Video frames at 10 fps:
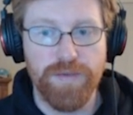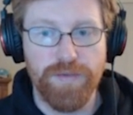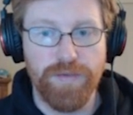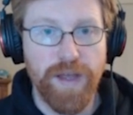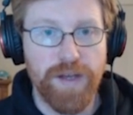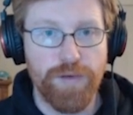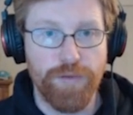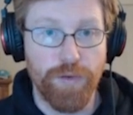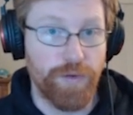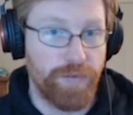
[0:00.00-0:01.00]
fit
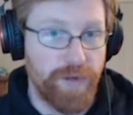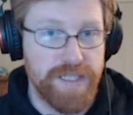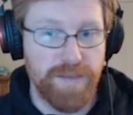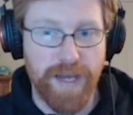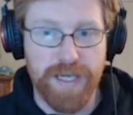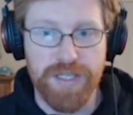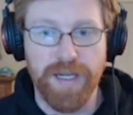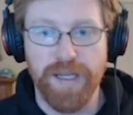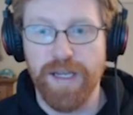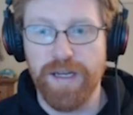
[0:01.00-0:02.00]
for fuzzy
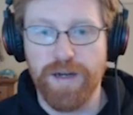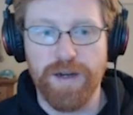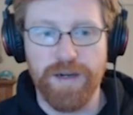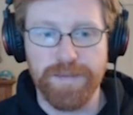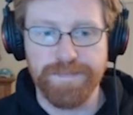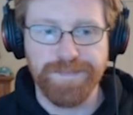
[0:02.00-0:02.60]
matching in R.